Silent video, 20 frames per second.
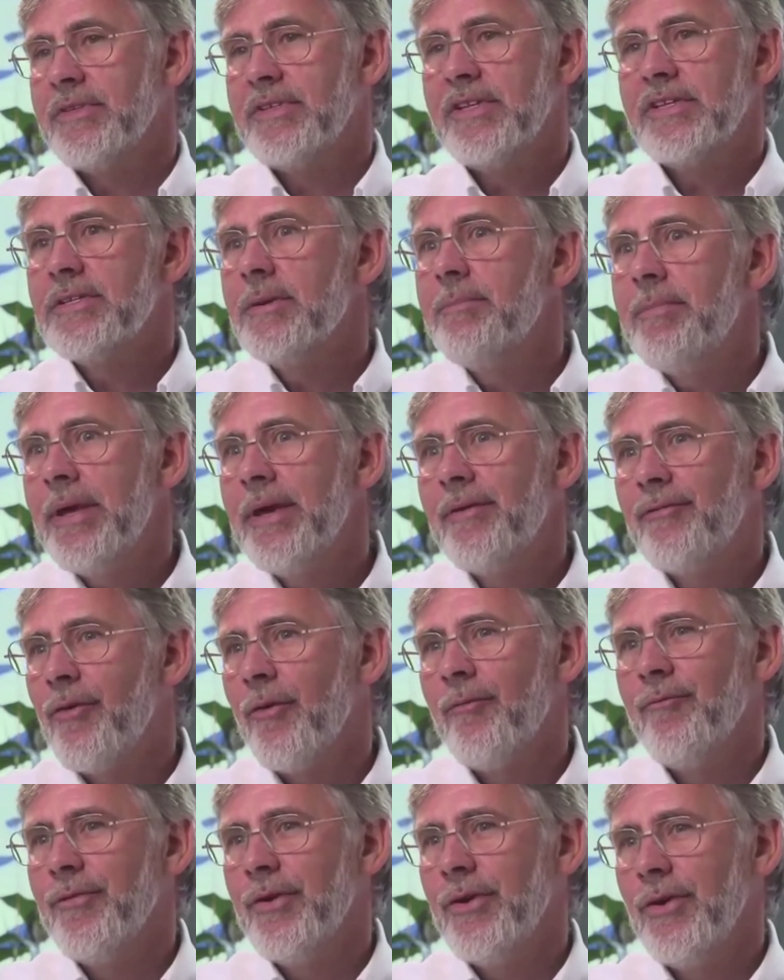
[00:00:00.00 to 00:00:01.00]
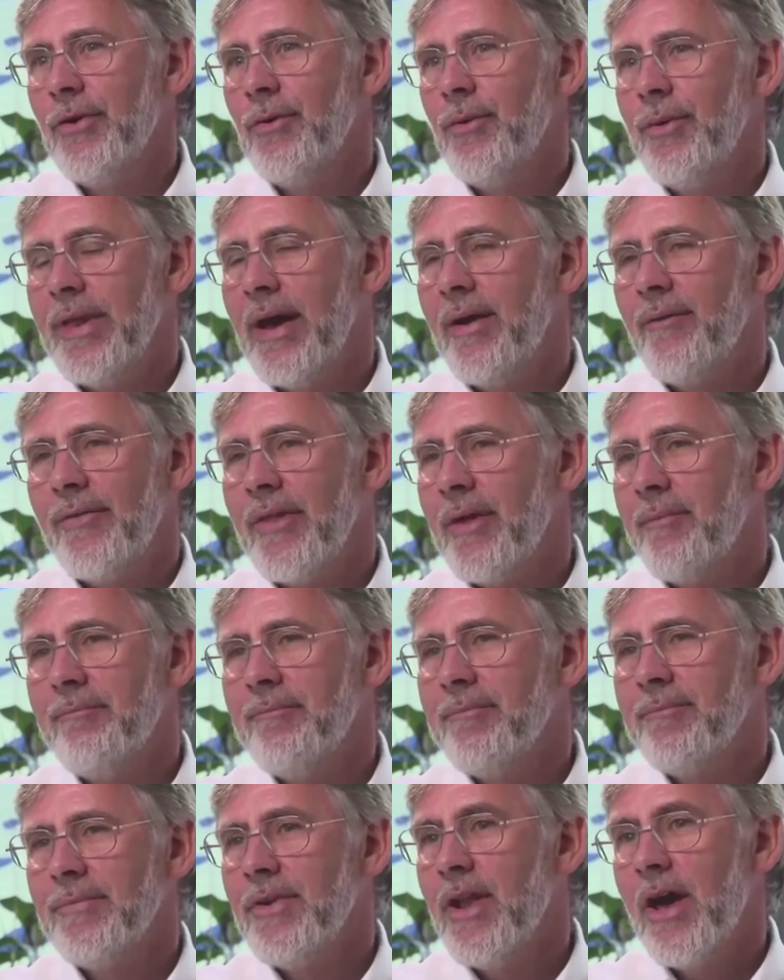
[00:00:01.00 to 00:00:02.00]
disappear from view without them
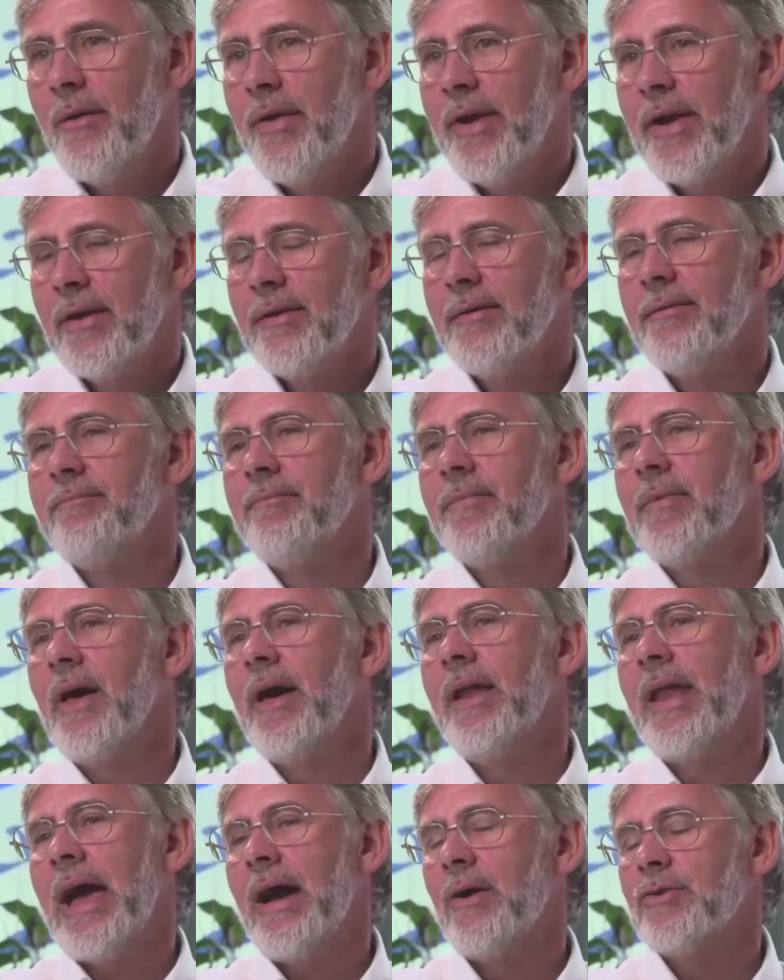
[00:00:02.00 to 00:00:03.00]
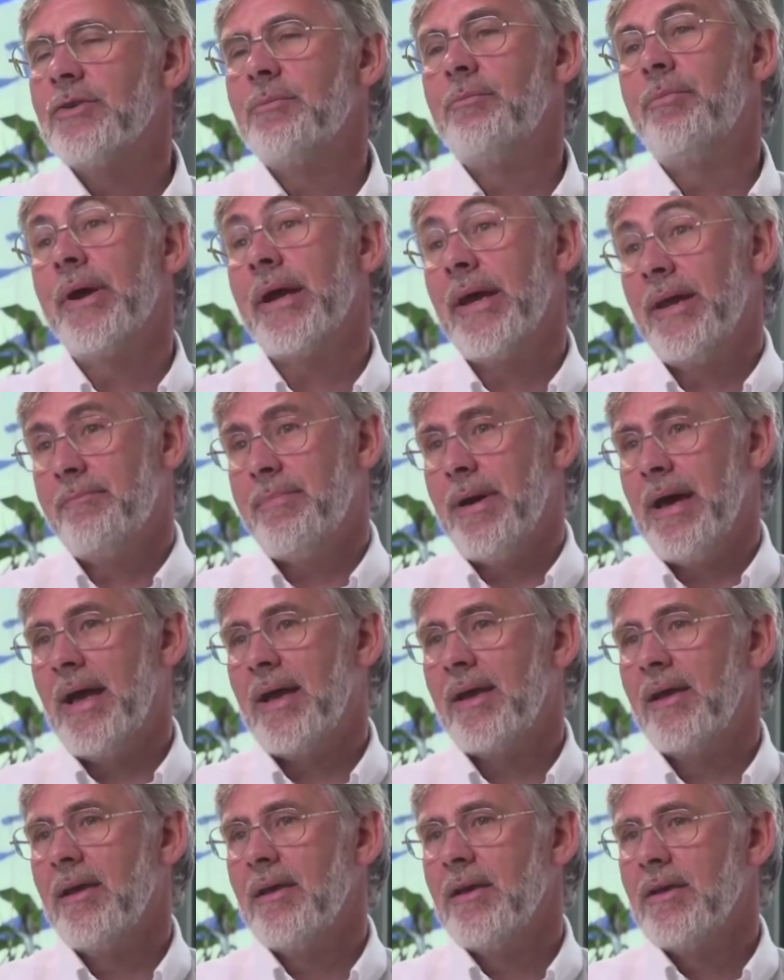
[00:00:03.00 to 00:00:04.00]
knowing, and how to bring it
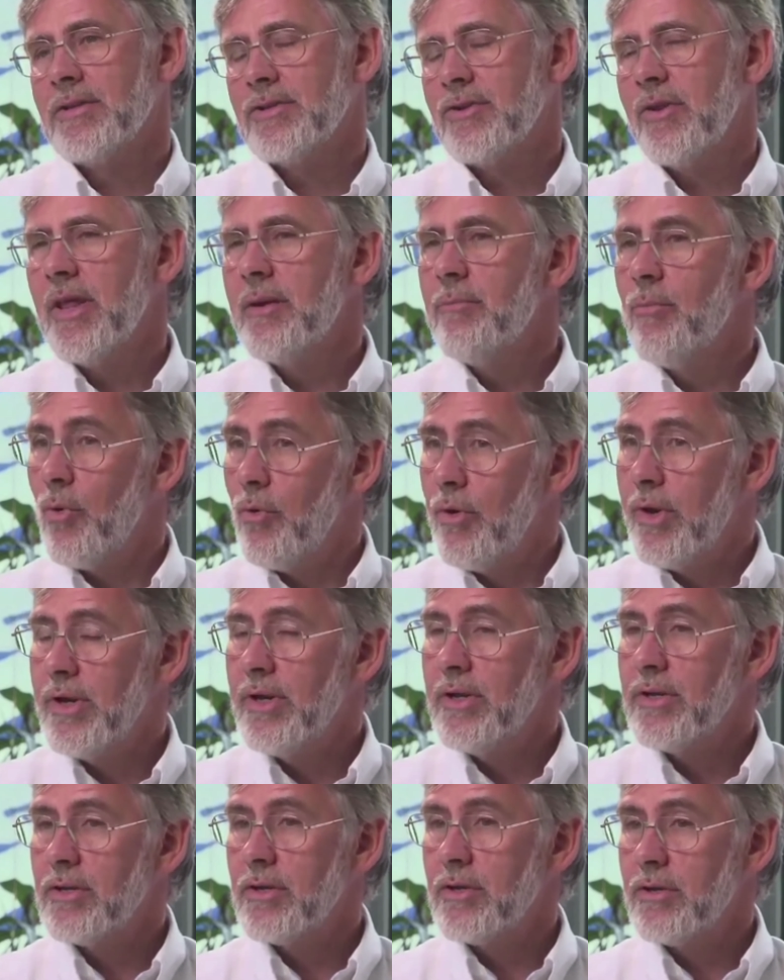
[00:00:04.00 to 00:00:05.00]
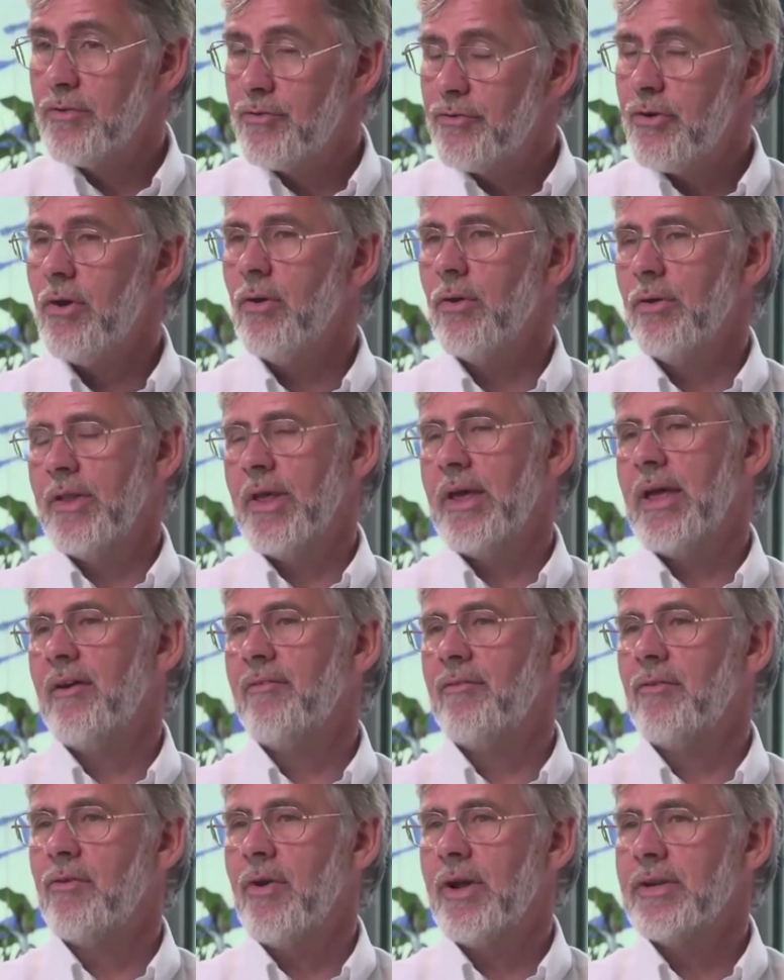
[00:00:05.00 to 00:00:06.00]
back. So they're more in control, they
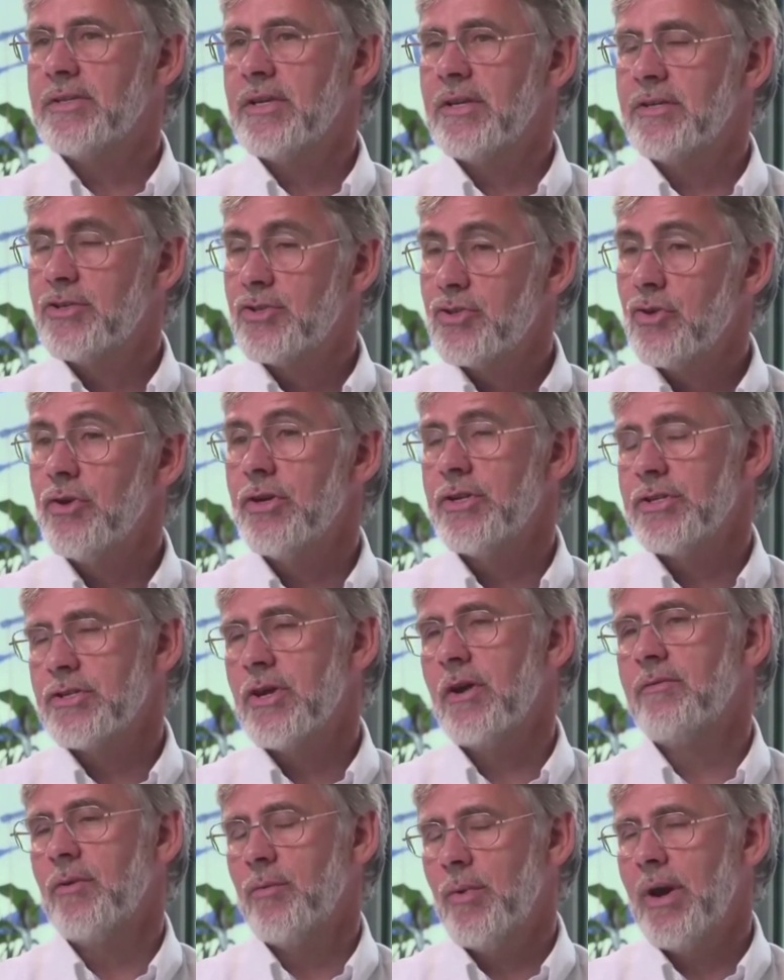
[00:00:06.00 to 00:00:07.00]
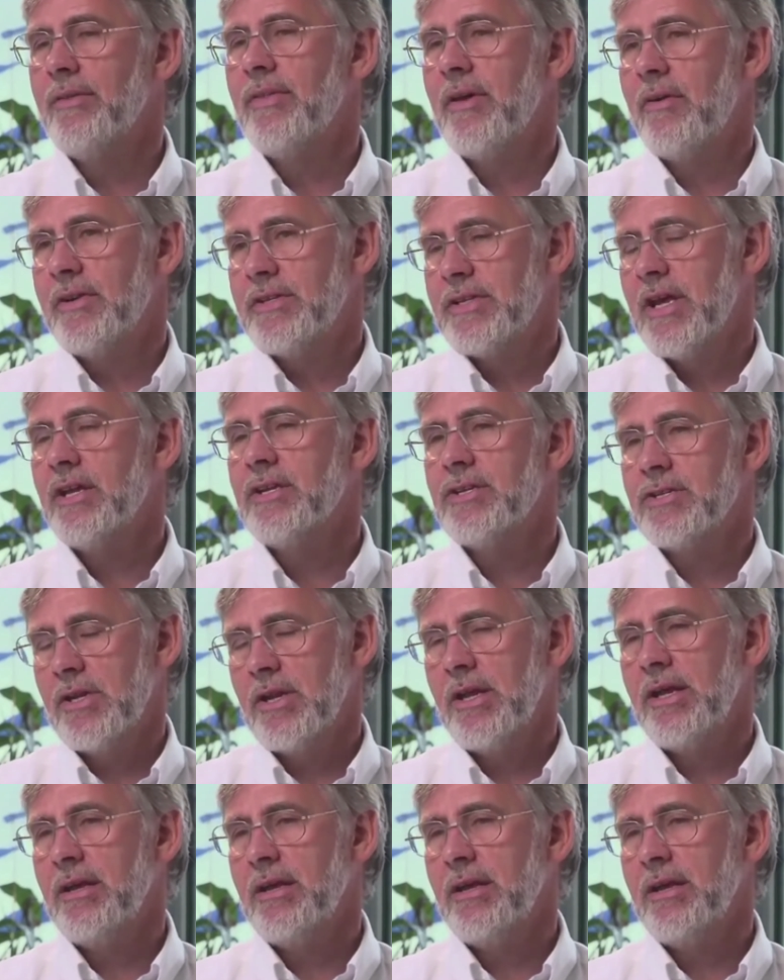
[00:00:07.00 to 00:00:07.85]
have greater choice over where their attention